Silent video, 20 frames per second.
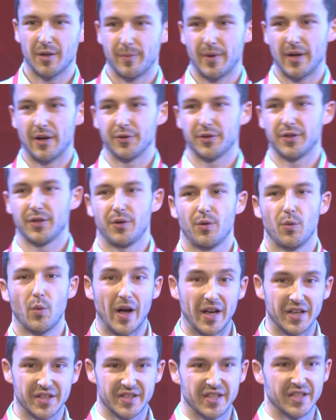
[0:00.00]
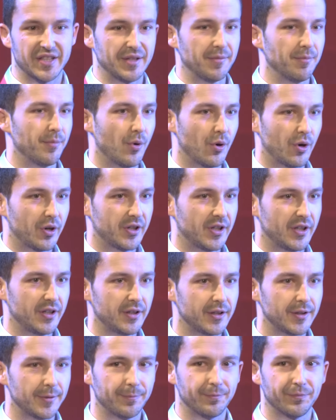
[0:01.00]
about why is this
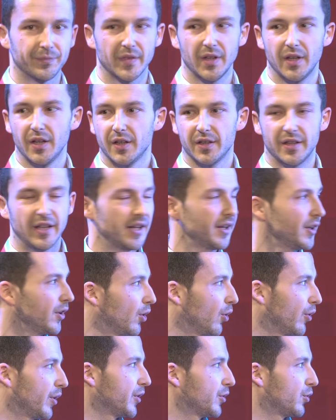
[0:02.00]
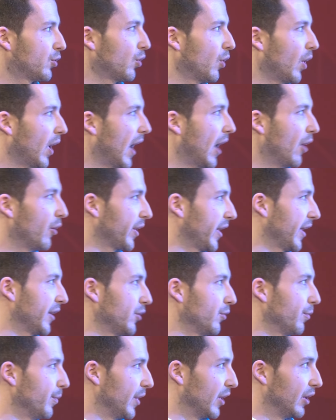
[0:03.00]
important, then going through how can
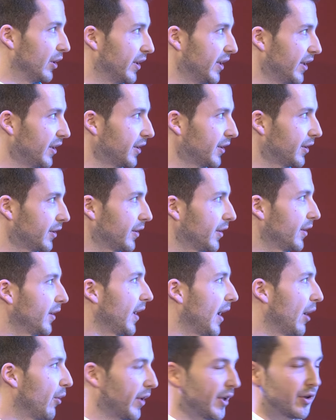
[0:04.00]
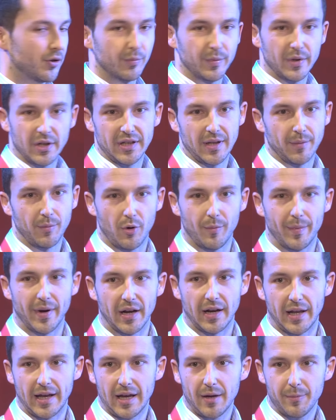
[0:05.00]
you build it, how can you build a
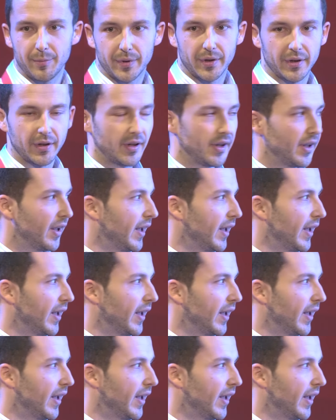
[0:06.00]
mobile app,